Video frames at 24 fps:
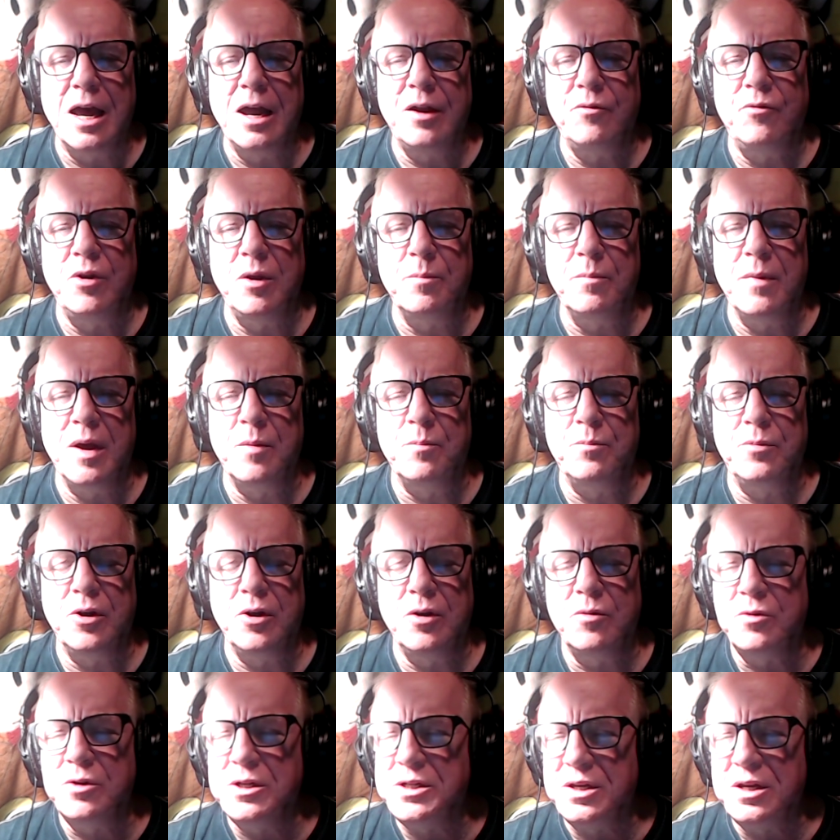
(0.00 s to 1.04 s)
remember,
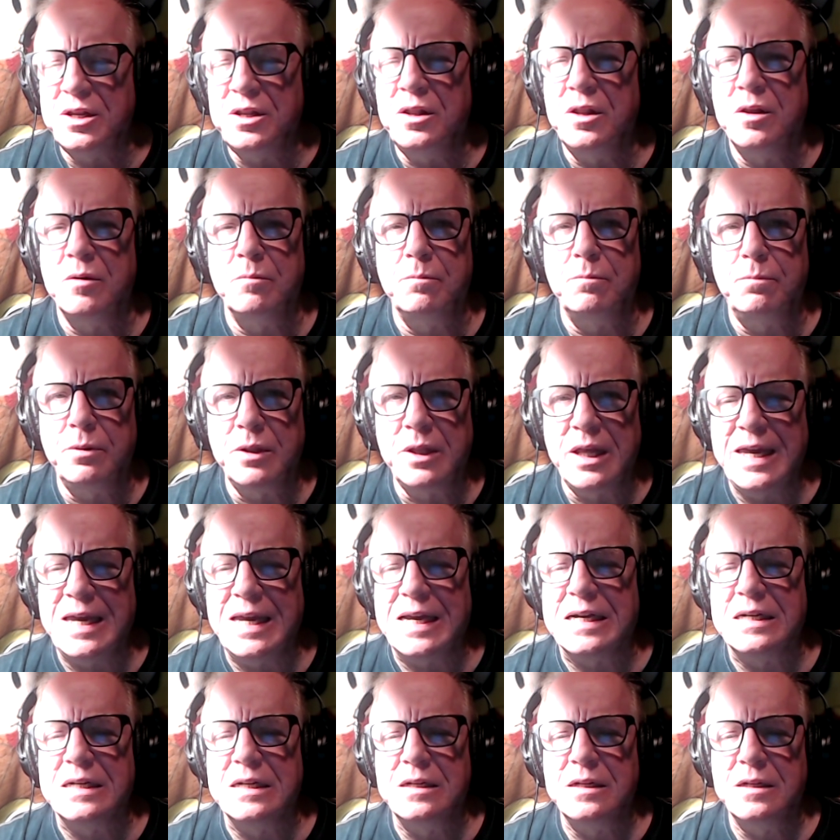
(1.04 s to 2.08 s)
it was in the
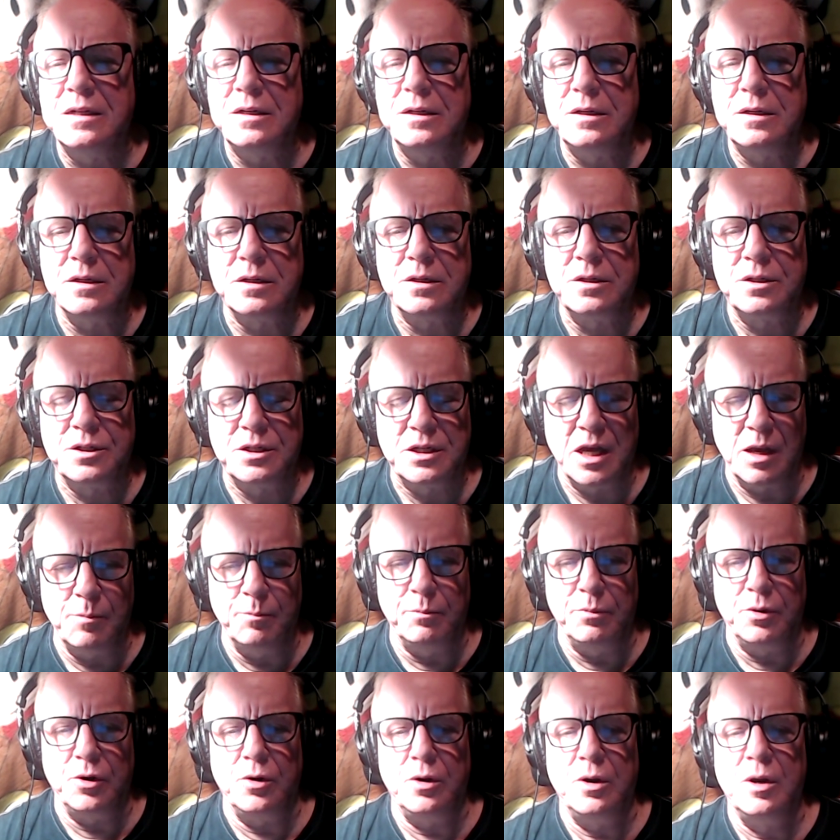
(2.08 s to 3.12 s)
bleak
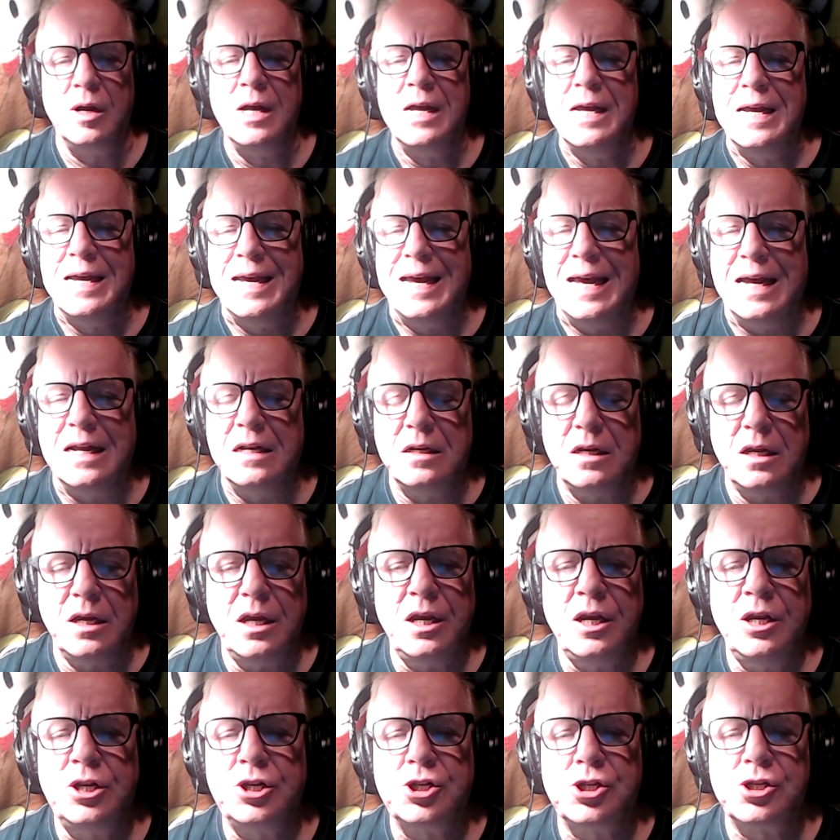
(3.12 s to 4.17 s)
December, and
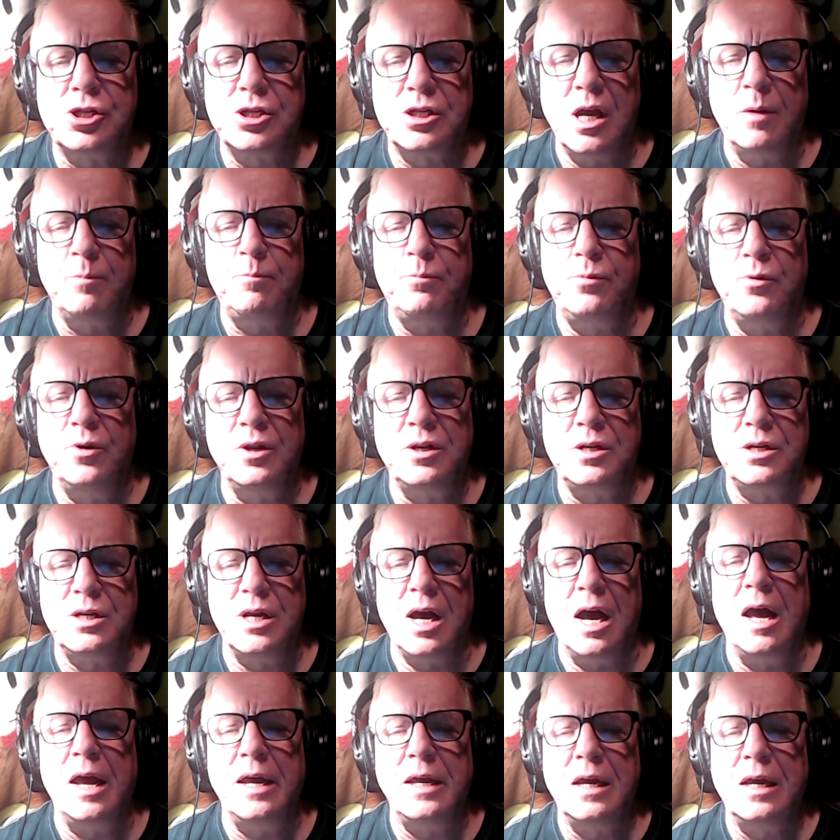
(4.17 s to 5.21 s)
each separate
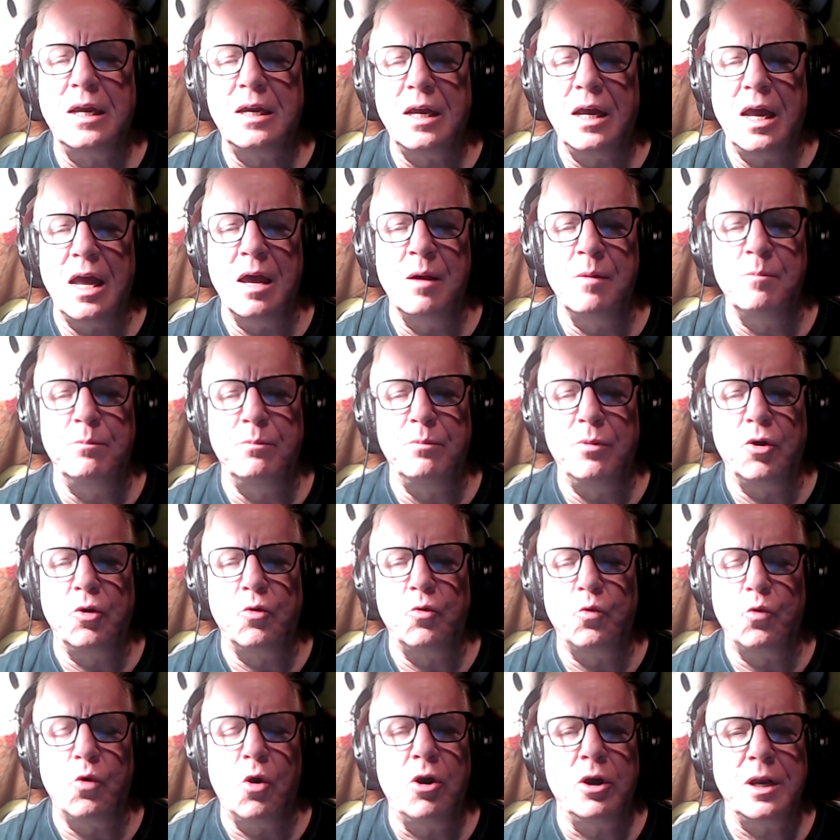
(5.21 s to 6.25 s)
dying ember
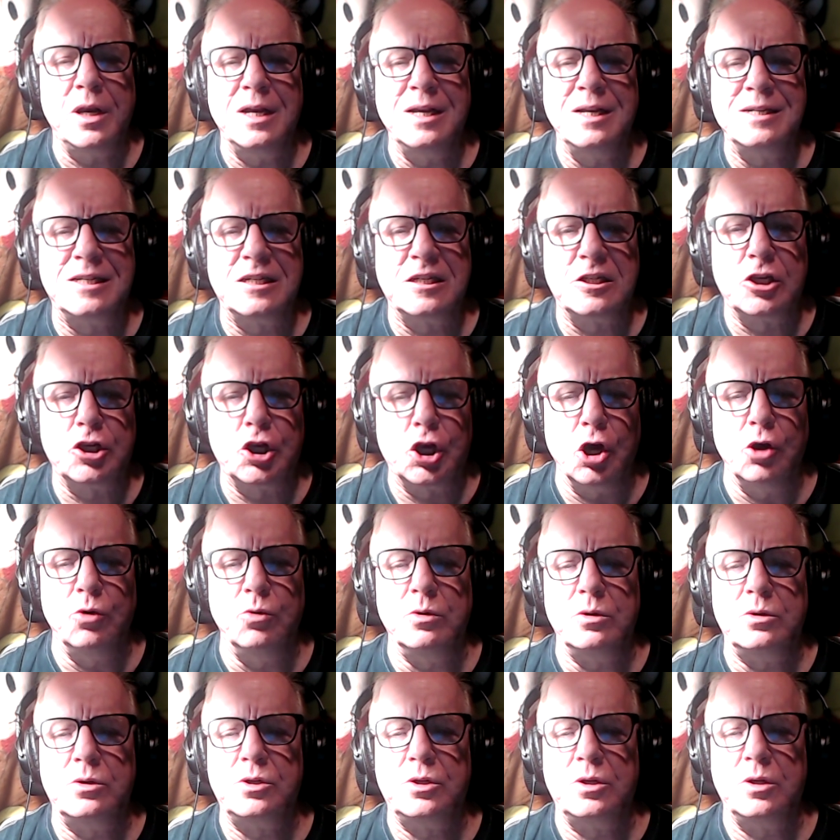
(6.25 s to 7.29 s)
wrought its
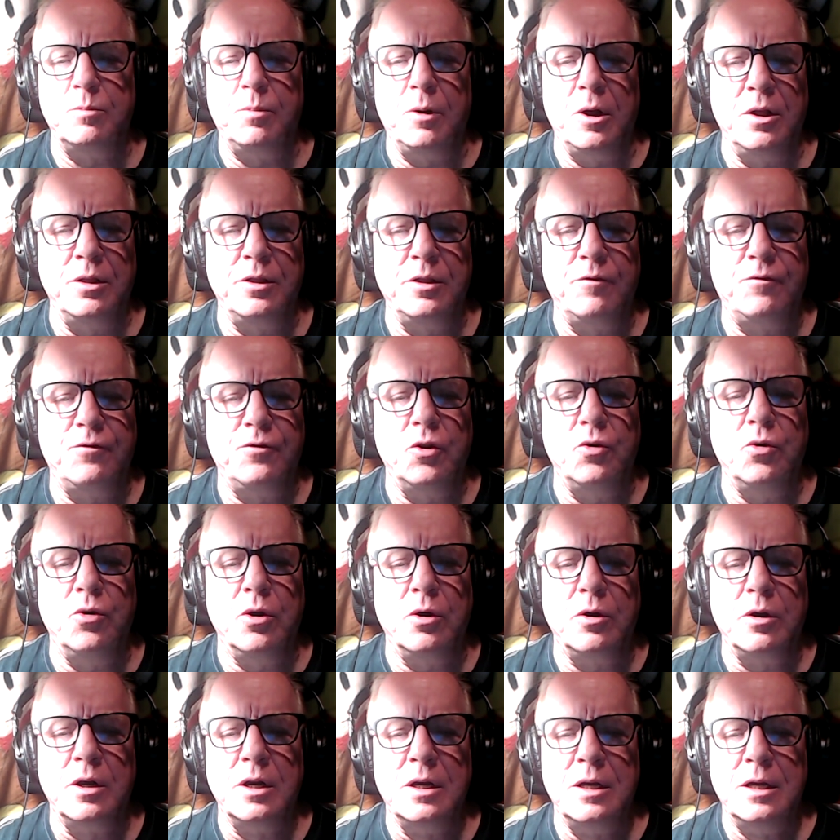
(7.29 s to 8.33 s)
ghost upon the floor.